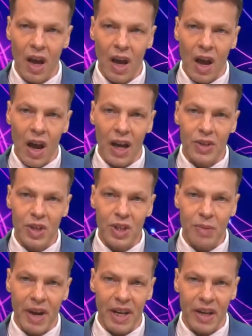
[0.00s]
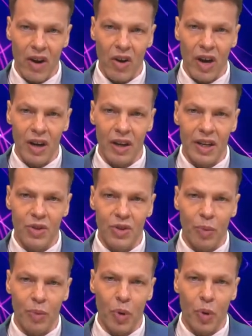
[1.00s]
A systematic error leads to
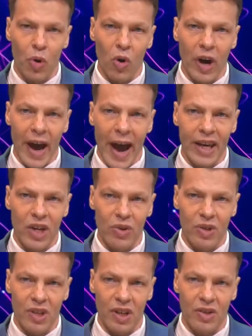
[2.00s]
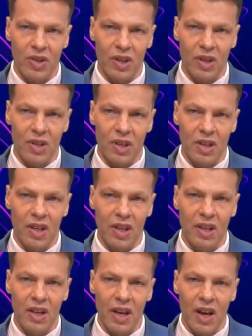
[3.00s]
poor accuracy, as you can see,
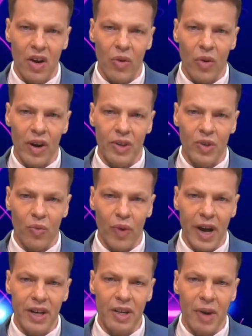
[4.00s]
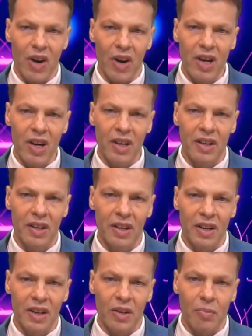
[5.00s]
whereas a random error
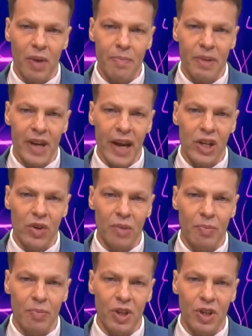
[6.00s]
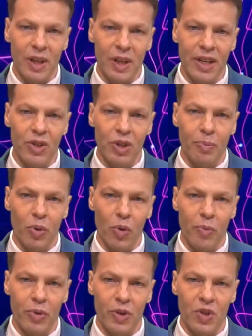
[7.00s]
might be accurate, but it leads to poor
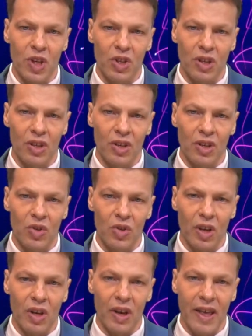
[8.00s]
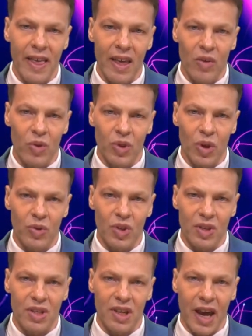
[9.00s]
precision because the results are
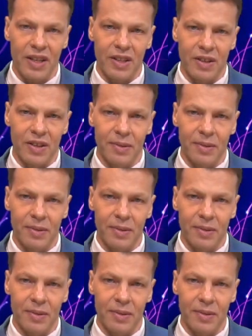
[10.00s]
scattered.